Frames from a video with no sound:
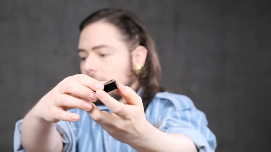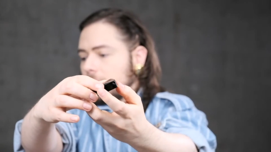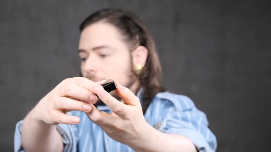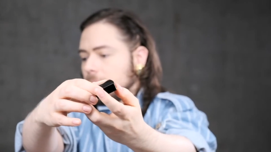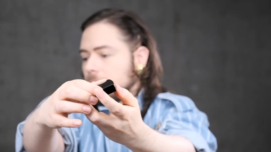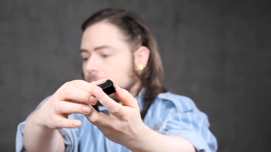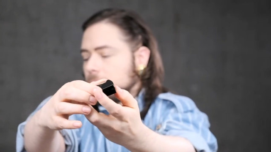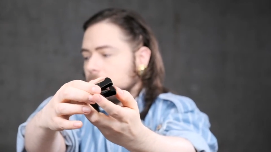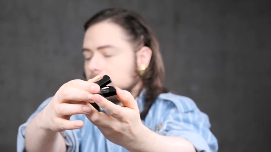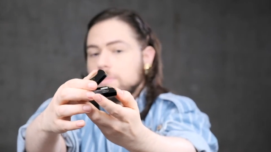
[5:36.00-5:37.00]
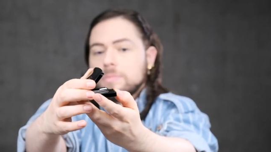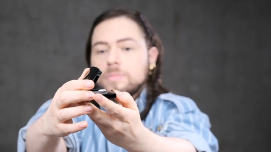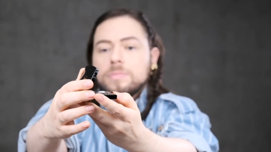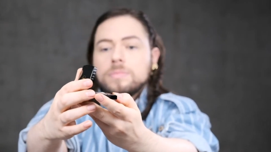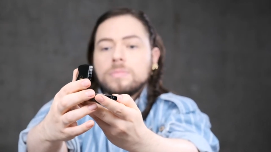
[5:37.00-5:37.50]

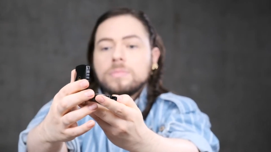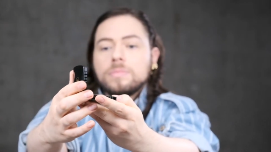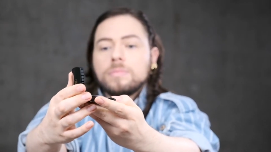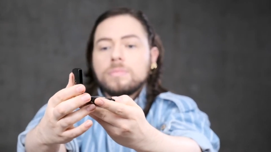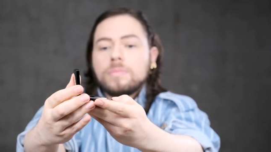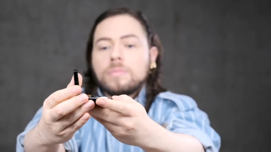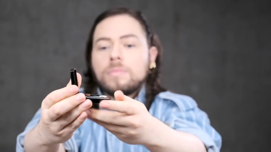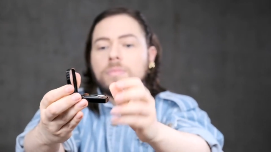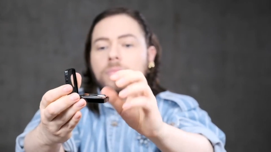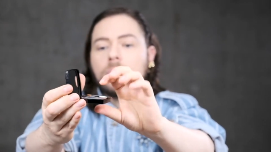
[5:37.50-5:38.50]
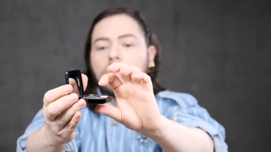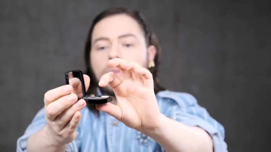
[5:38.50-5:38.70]
(no one is talking)